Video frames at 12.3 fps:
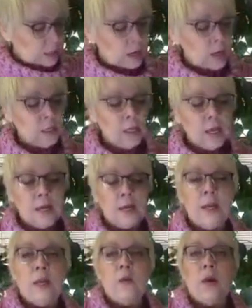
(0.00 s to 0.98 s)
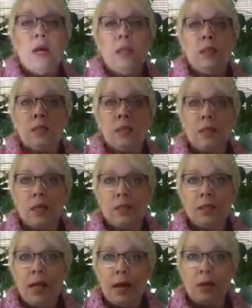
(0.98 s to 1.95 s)
online anyway, this is
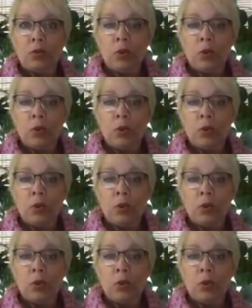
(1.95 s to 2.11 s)
on sale.